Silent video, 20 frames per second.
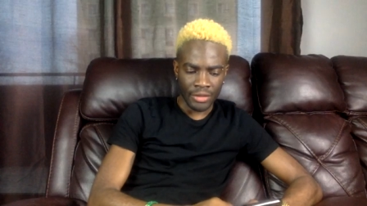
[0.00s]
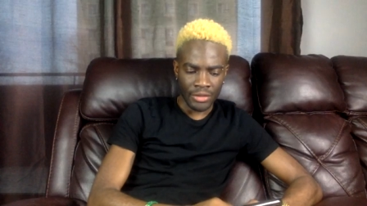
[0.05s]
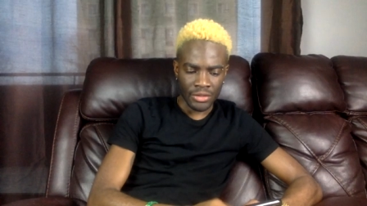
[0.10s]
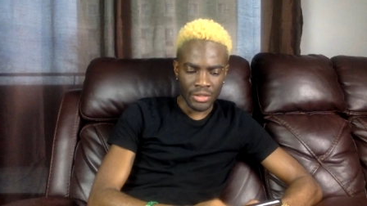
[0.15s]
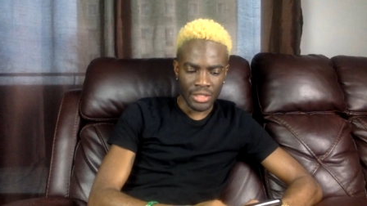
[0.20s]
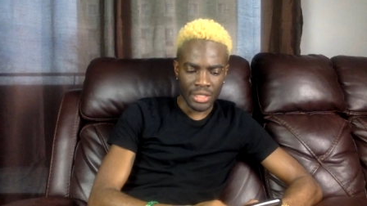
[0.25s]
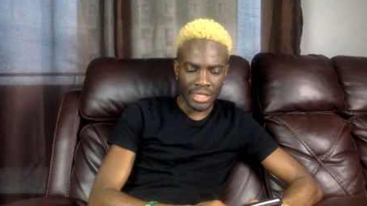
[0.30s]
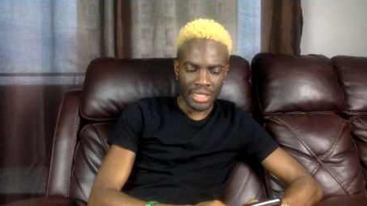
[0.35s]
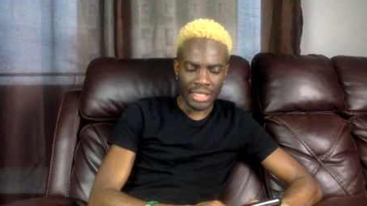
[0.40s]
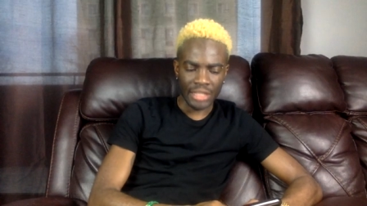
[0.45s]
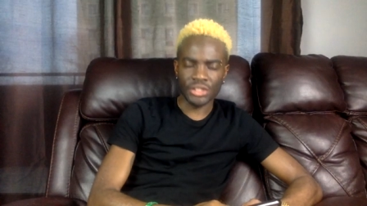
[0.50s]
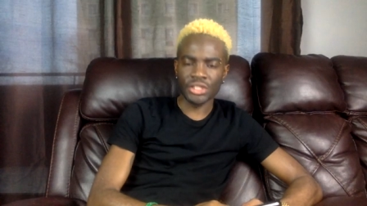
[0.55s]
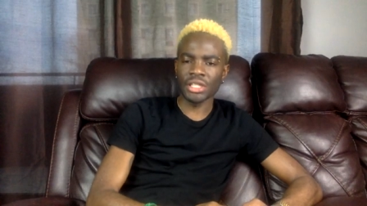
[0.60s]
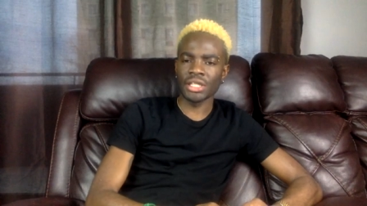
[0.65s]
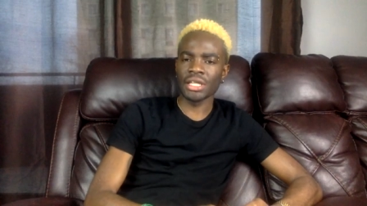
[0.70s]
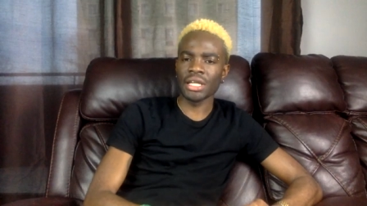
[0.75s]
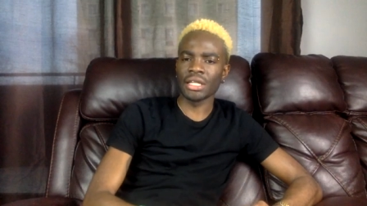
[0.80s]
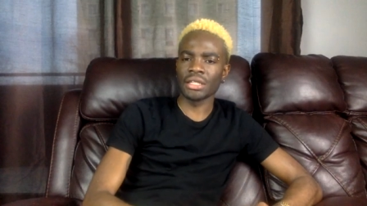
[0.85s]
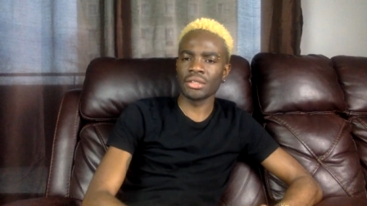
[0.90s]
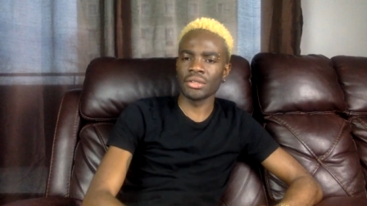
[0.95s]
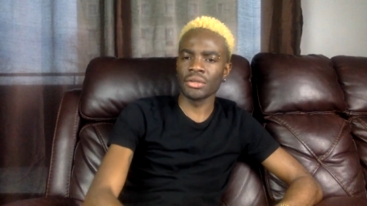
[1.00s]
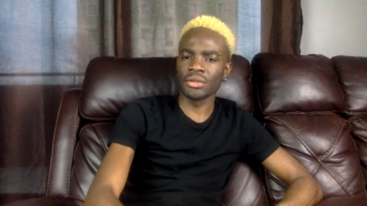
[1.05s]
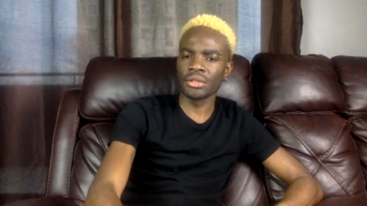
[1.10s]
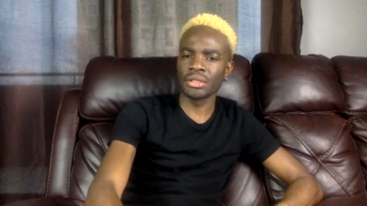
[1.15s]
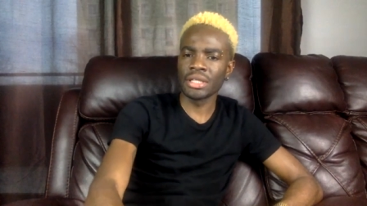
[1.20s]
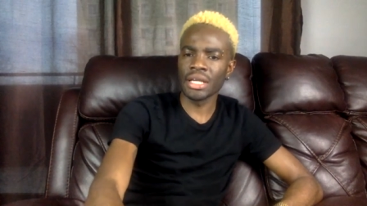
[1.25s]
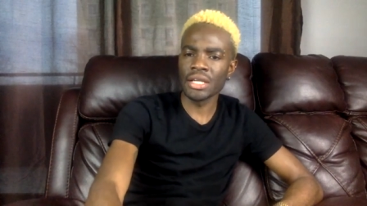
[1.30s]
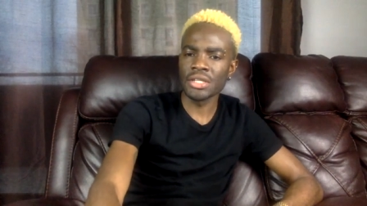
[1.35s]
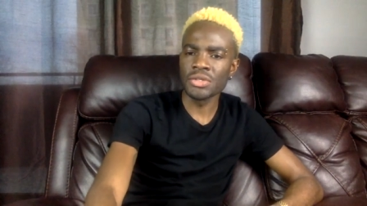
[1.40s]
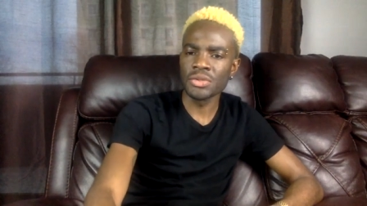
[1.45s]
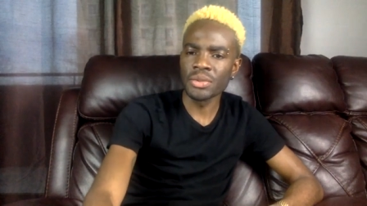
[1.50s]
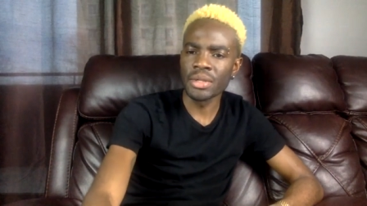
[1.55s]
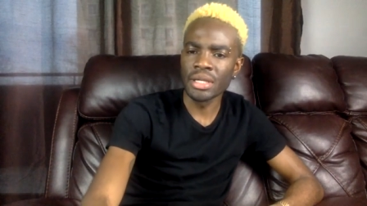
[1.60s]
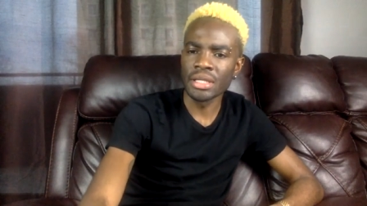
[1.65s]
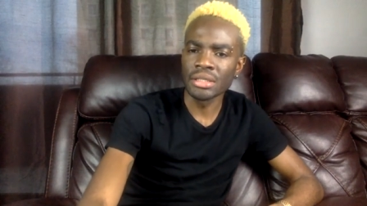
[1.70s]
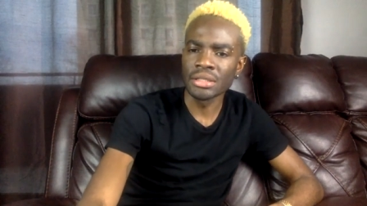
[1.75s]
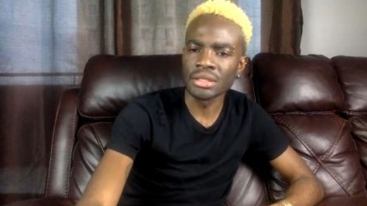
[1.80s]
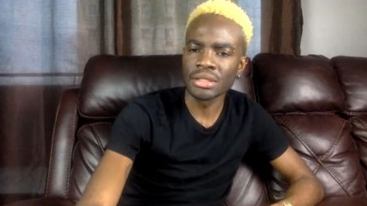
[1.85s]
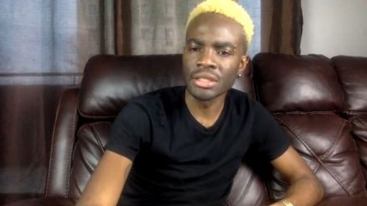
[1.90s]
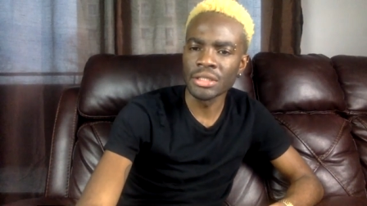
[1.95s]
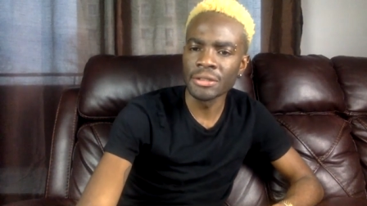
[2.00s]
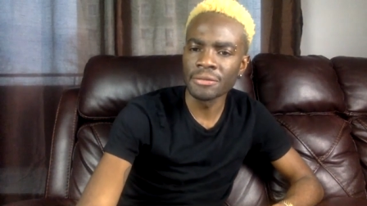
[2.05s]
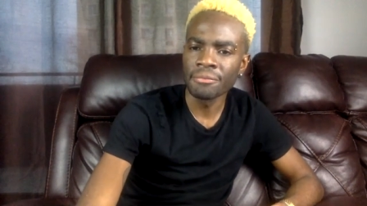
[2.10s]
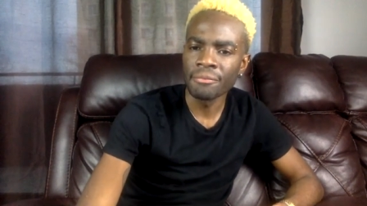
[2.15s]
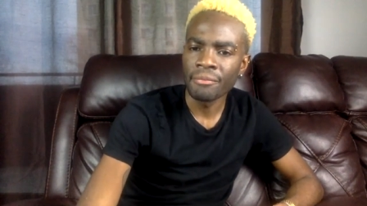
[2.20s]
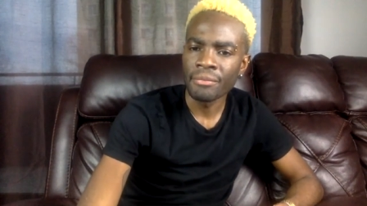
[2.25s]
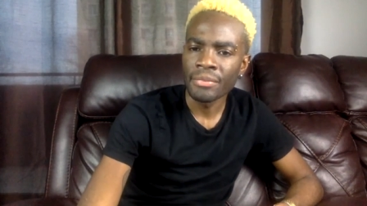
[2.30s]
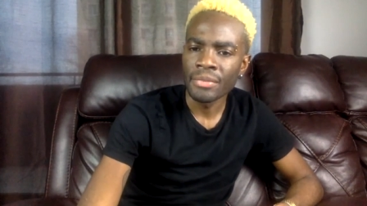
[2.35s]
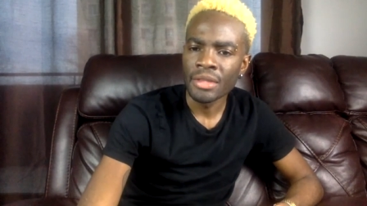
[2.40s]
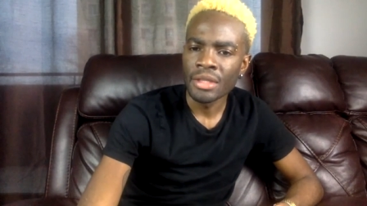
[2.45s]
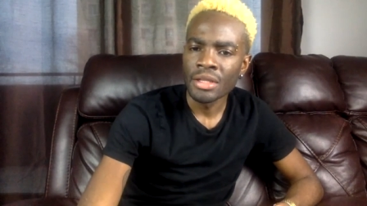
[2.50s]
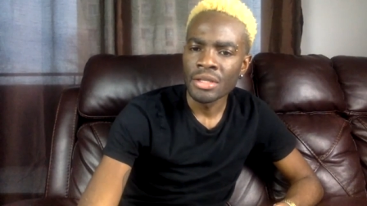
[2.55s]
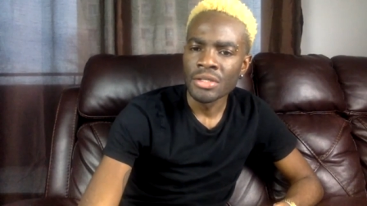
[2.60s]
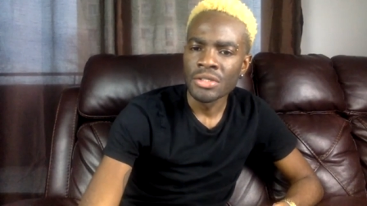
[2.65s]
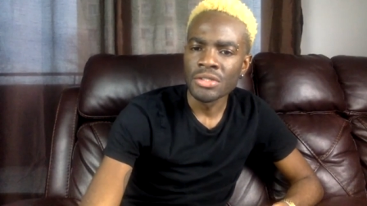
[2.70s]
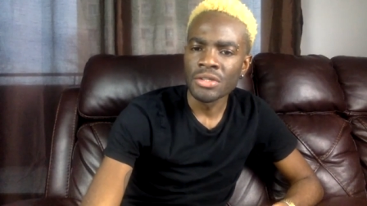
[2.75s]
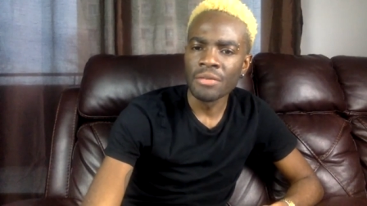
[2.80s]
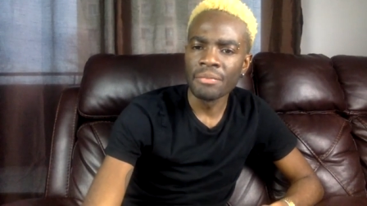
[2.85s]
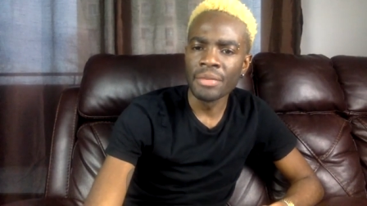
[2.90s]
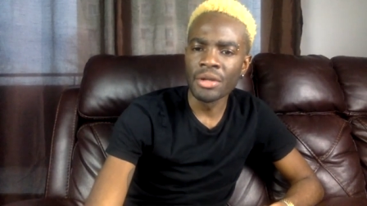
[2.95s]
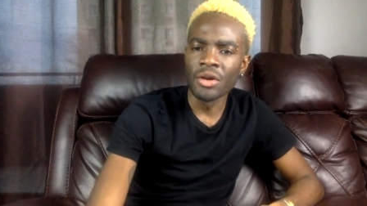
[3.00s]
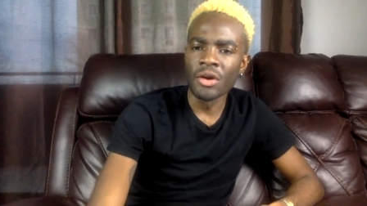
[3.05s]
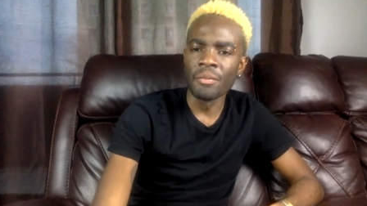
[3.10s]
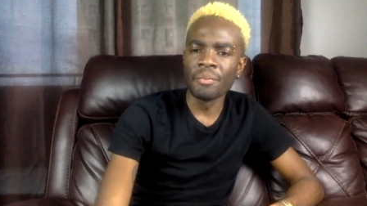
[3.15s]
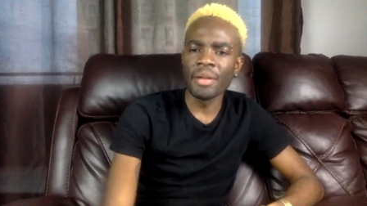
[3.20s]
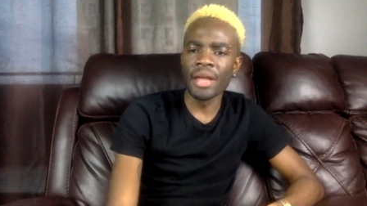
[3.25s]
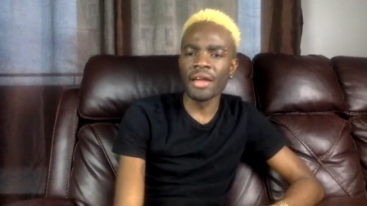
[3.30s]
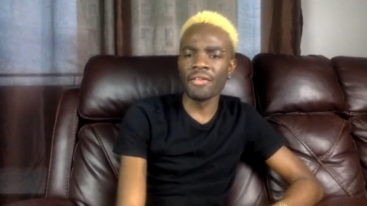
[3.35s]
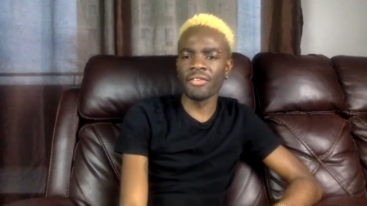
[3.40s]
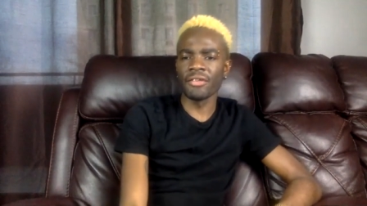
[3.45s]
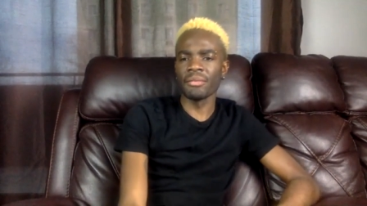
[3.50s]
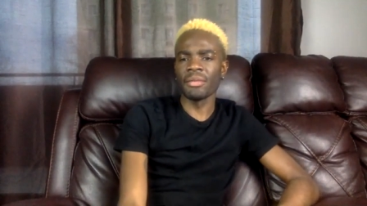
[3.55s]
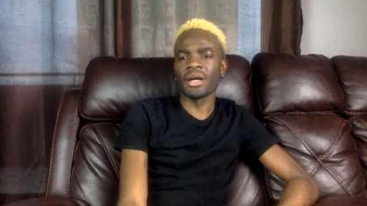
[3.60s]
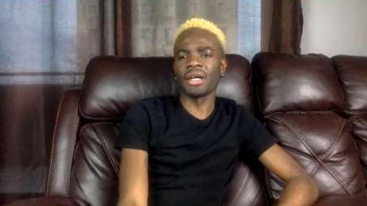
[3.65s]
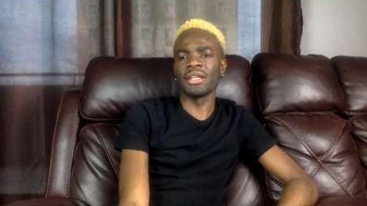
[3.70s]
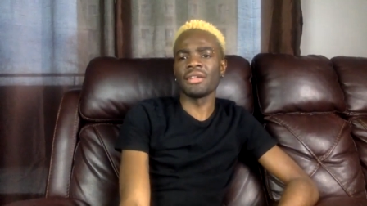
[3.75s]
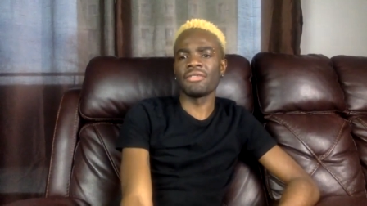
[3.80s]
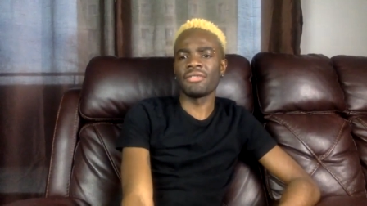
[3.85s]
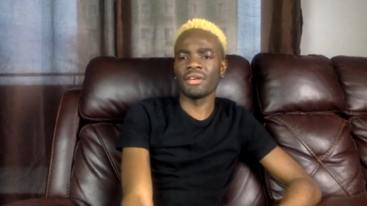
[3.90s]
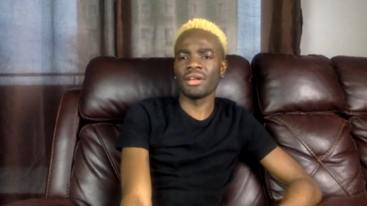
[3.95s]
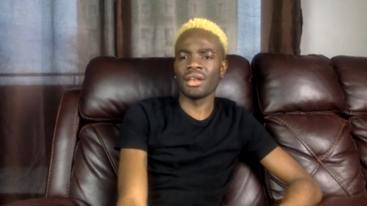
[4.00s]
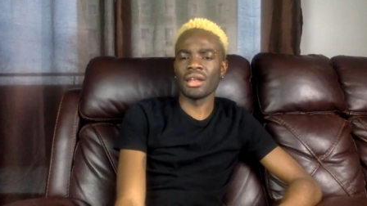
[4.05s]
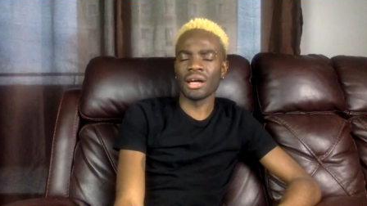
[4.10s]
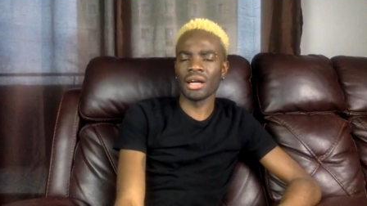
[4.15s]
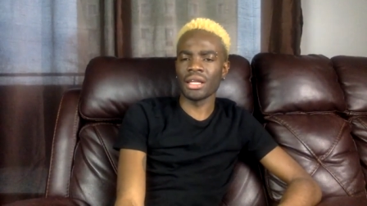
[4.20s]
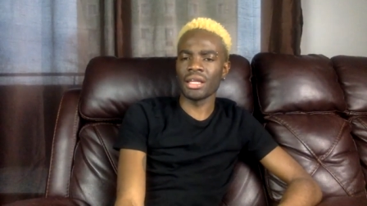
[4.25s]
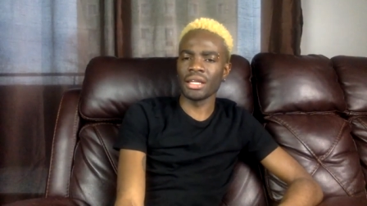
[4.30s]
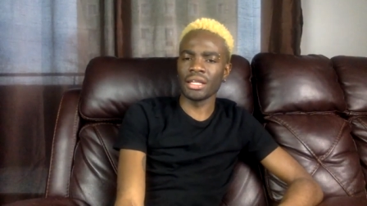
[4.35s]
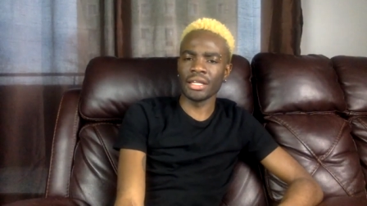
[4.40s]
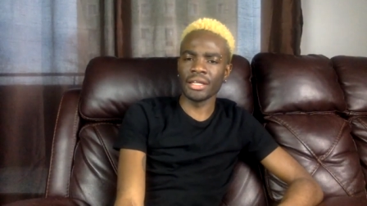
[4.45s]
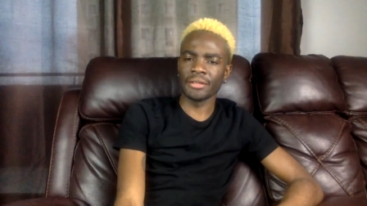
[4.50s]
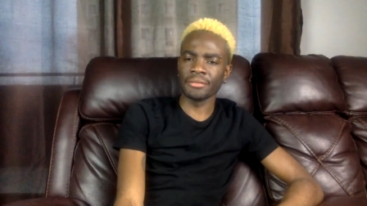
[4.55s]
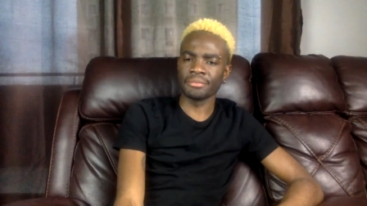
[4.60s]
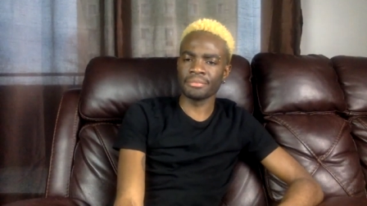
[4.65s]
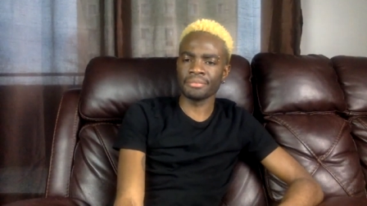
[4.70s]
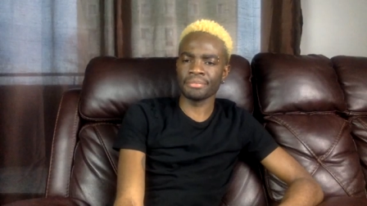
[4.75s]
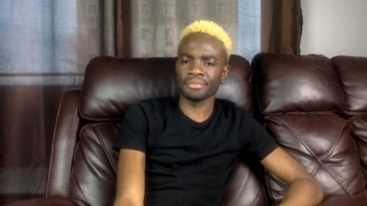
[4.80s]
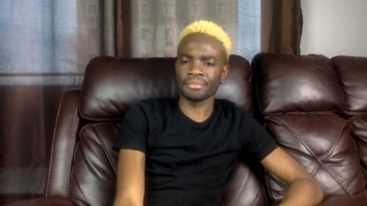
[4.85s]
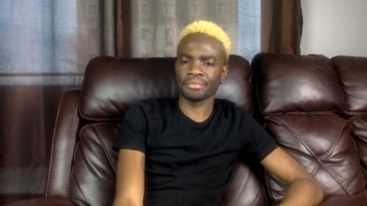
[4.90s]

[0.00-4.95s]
So you can check that out as well. See? So big up everybody for logging in.